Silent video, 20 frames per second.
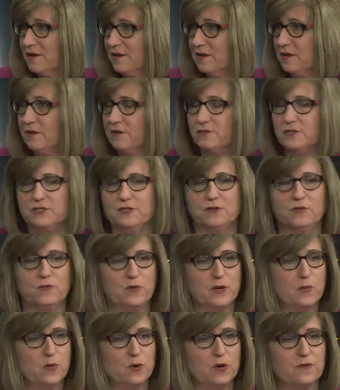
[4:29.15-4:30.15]
You know, so
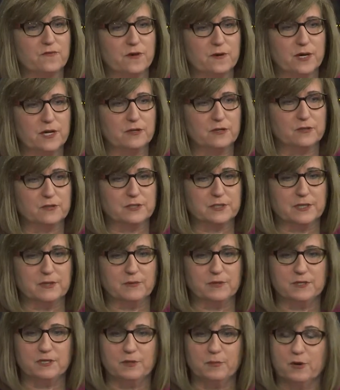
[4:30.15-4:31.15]
we work very closely
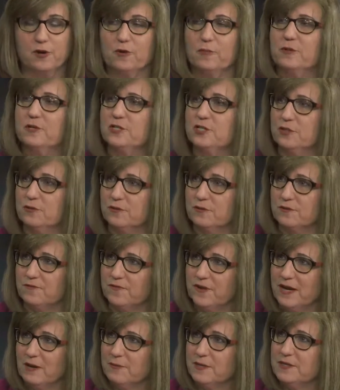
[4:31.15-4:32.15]
with the Department of Children and
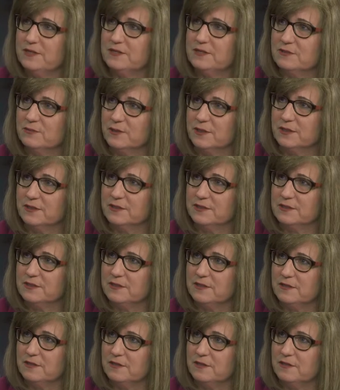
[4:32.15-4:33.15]
Families, as well as
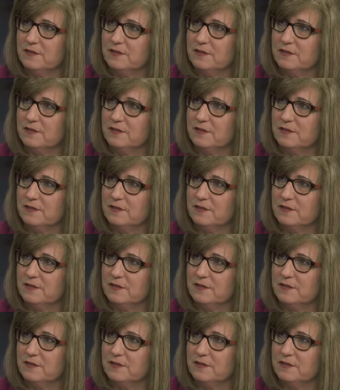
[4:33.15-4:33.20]
the,